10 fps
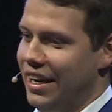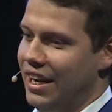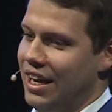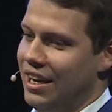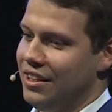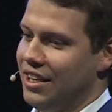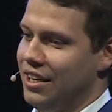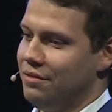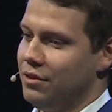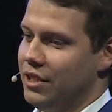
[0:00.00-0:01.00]
the
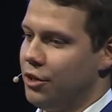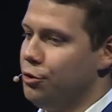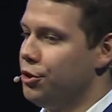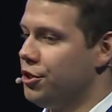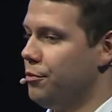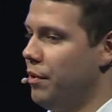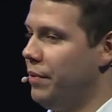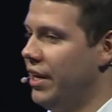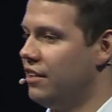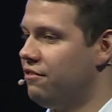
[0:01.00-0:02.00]
goods to be
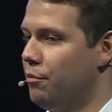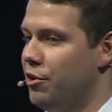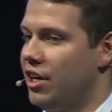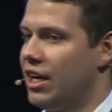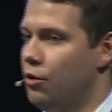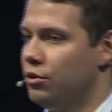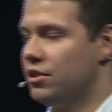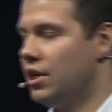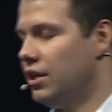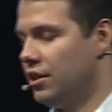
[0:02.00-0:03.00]
billed from your accounts.
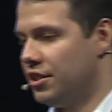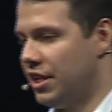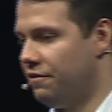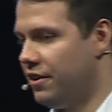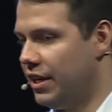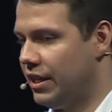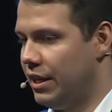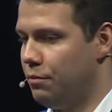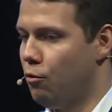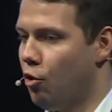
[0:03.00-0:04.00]
There's definitely
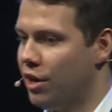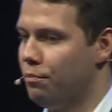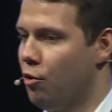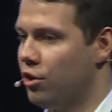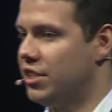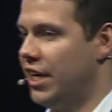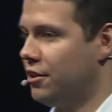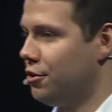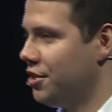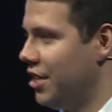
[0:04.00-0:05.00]
more and more
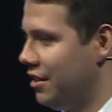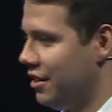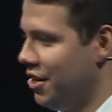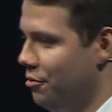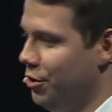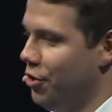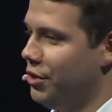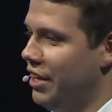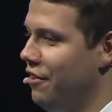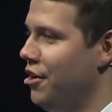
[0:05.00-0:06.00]
sectors that we don't
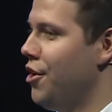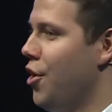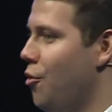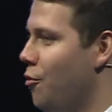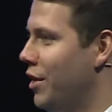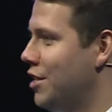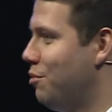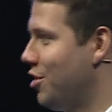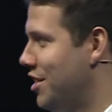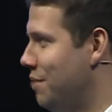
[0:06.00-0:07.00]
even know it's
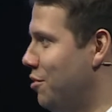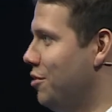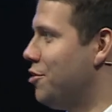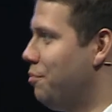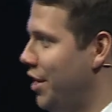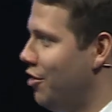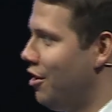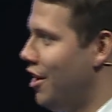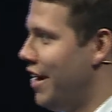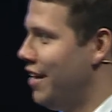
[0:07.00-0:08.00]
possible to be
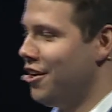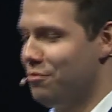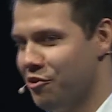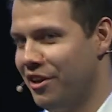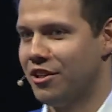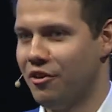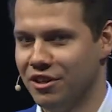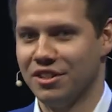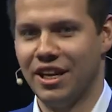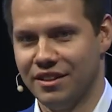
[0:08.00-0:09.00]
online are moving towards
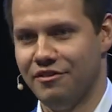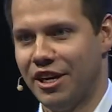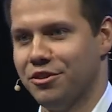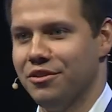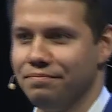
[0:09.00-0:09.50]
that direction.